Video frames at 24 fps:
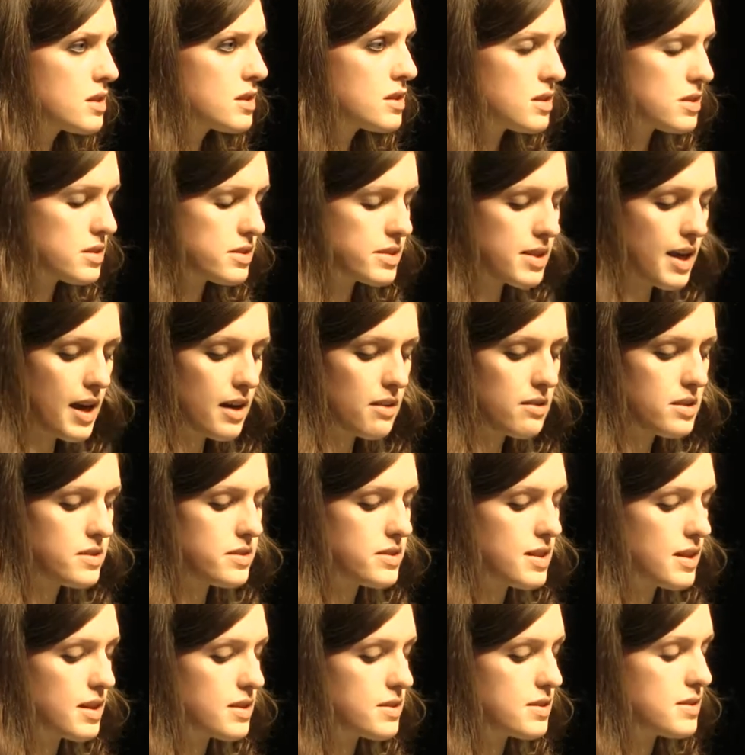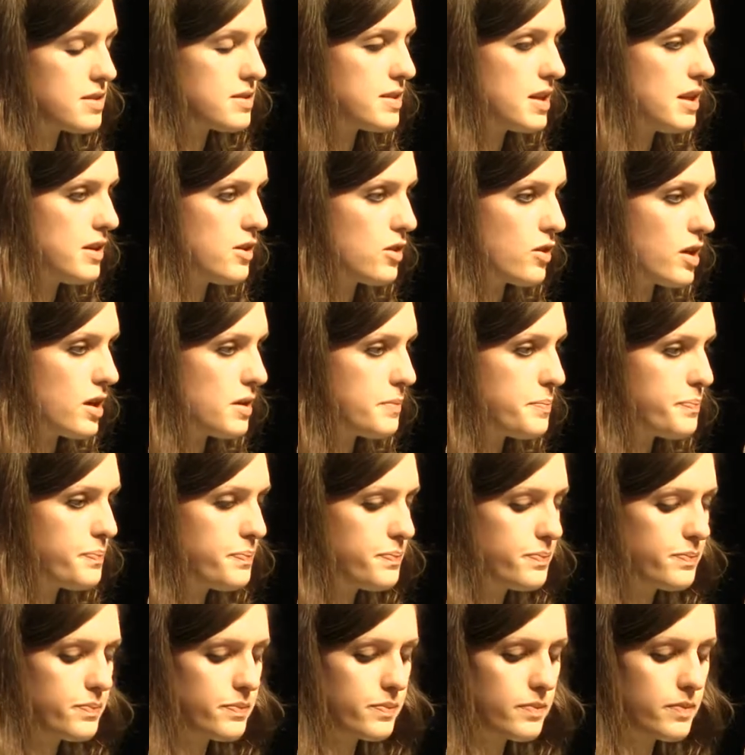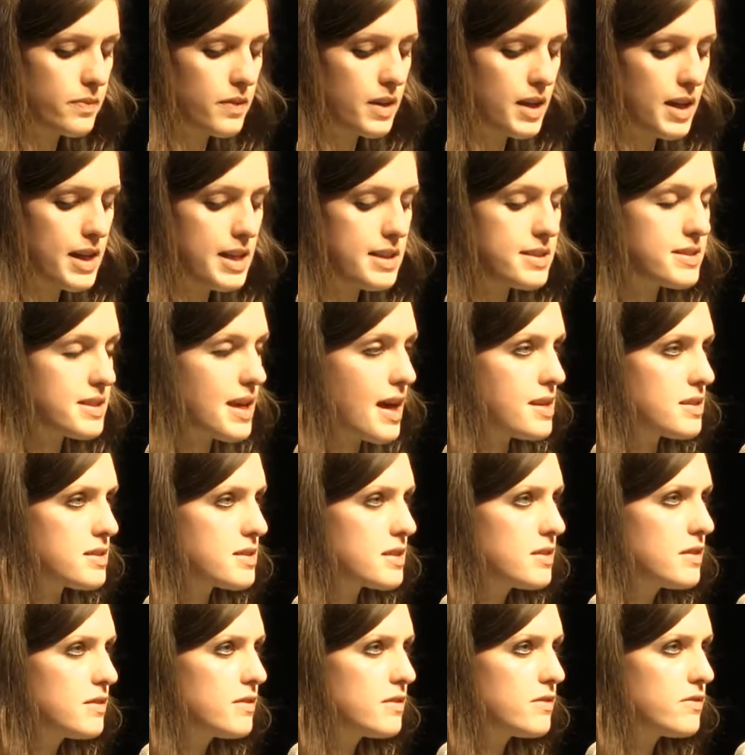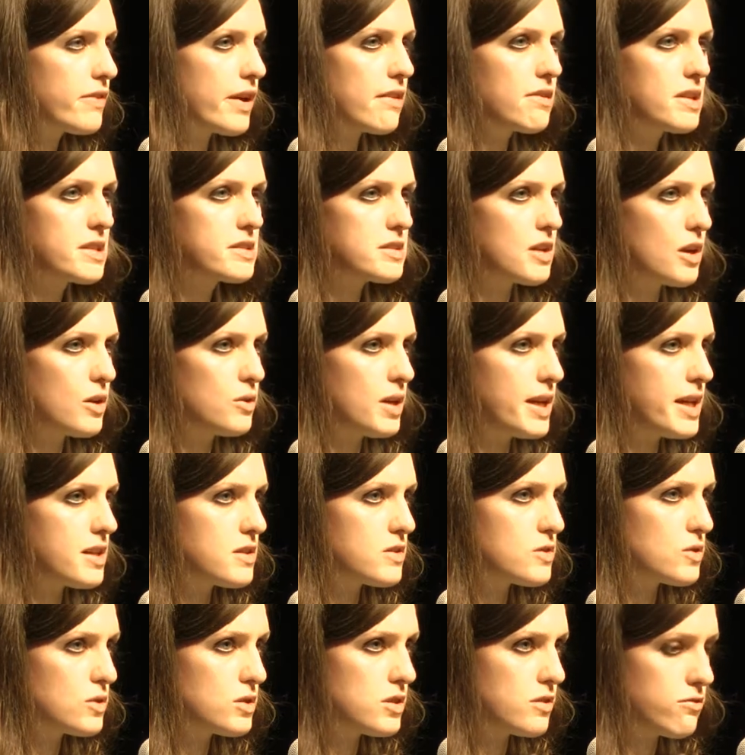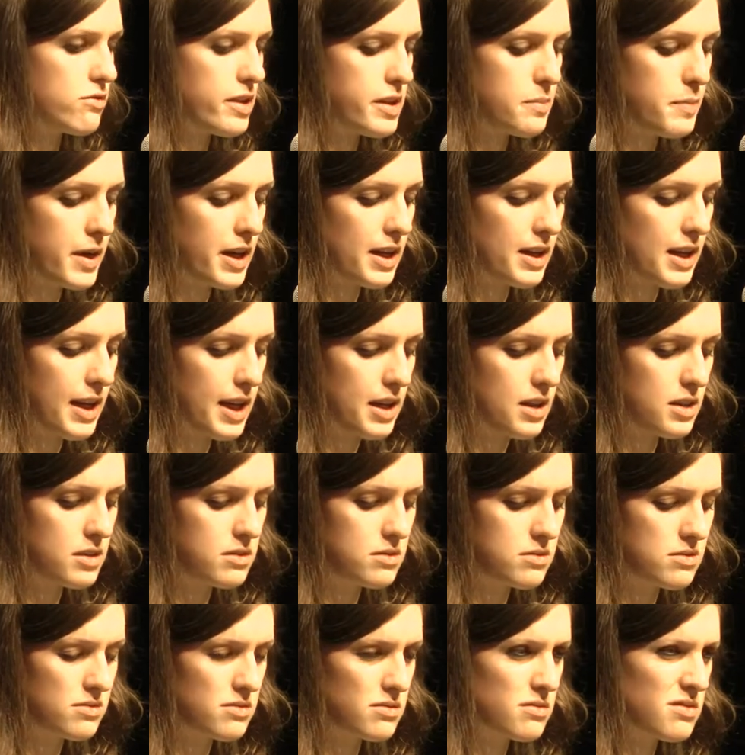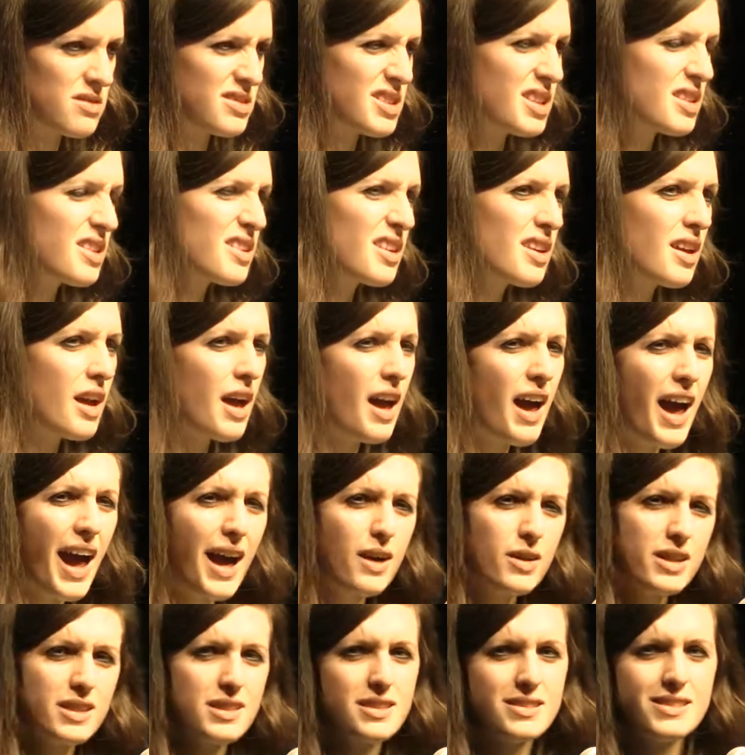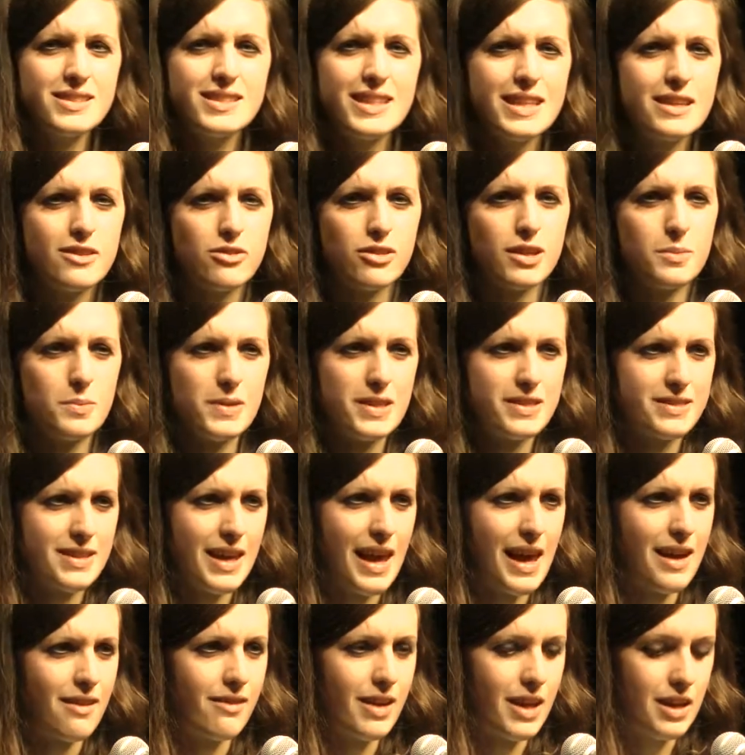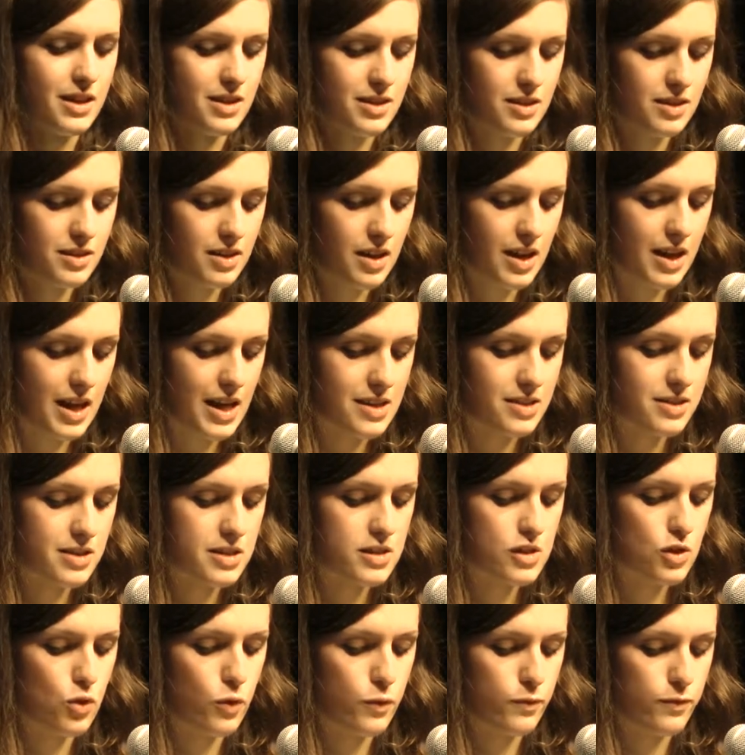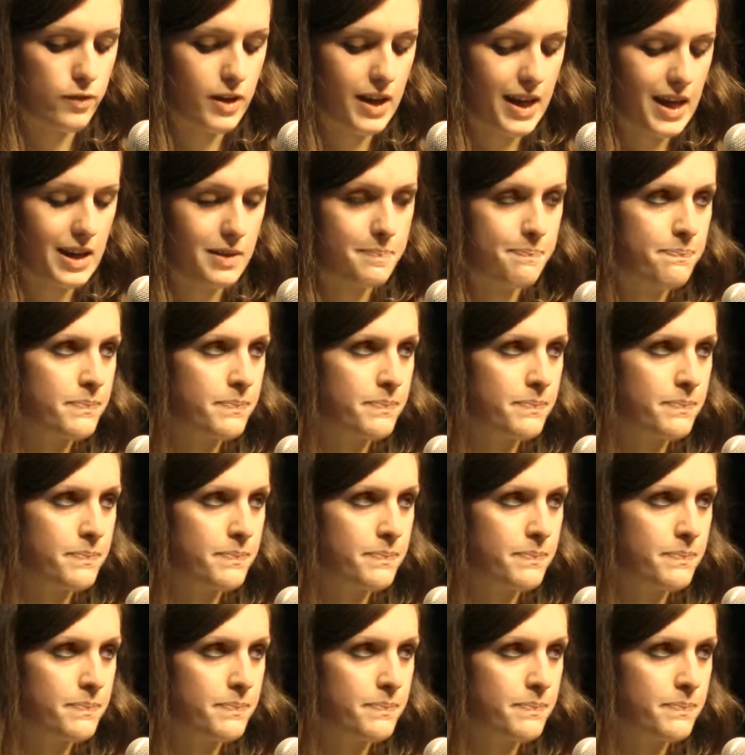The scariest thing is a secret, he says, very slowly and sort of rhythmically. How can a secret be scary? I ask scornfully,